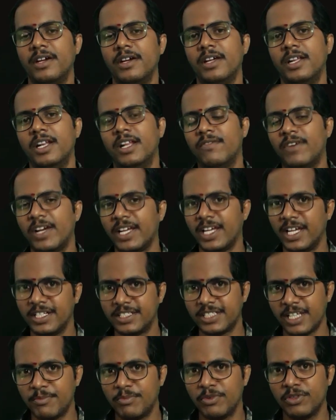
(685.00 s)
Now again,
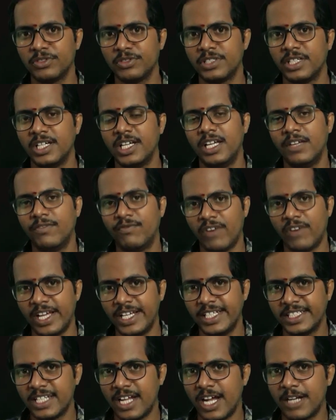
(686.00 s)
suppose if 5
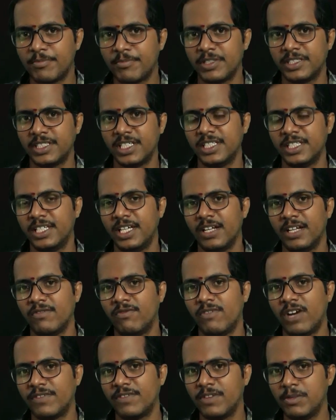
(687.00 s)
is not present there,
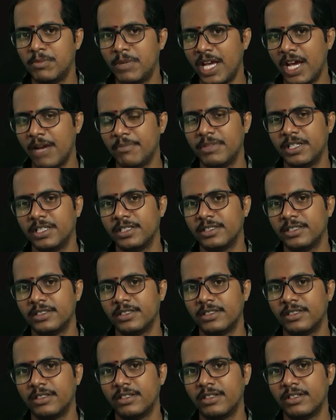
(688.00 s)
what will be happen?
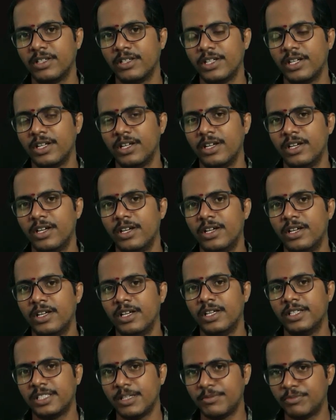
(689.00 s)

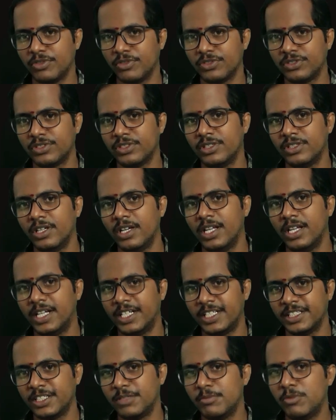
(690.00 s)
Suppose let
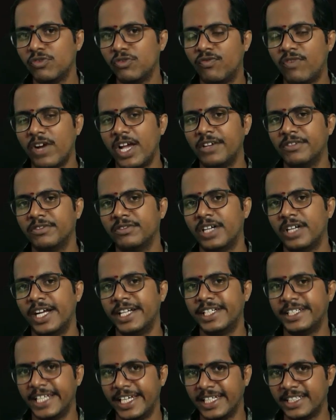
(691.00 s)
us remove 5 and
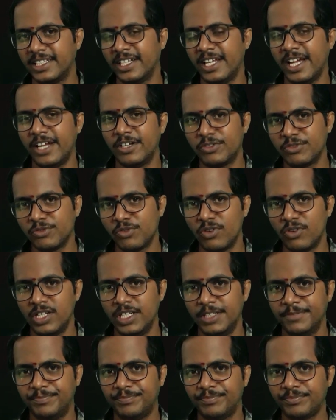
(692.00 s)
take 3 and 2 only.
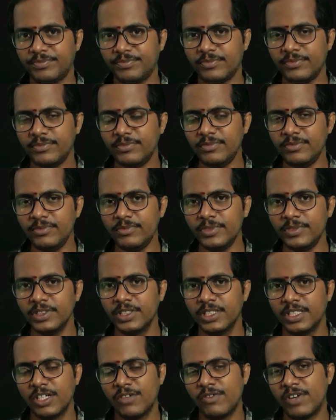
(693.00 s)

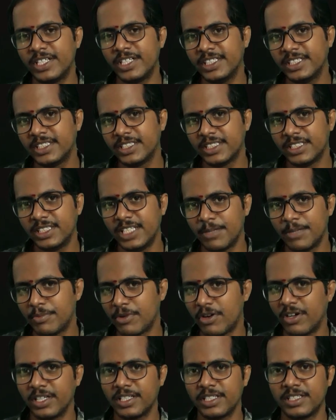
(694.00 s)
Now what is their
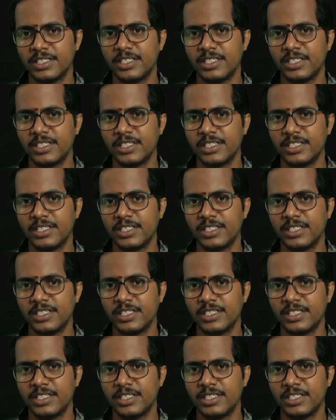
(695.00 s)
product?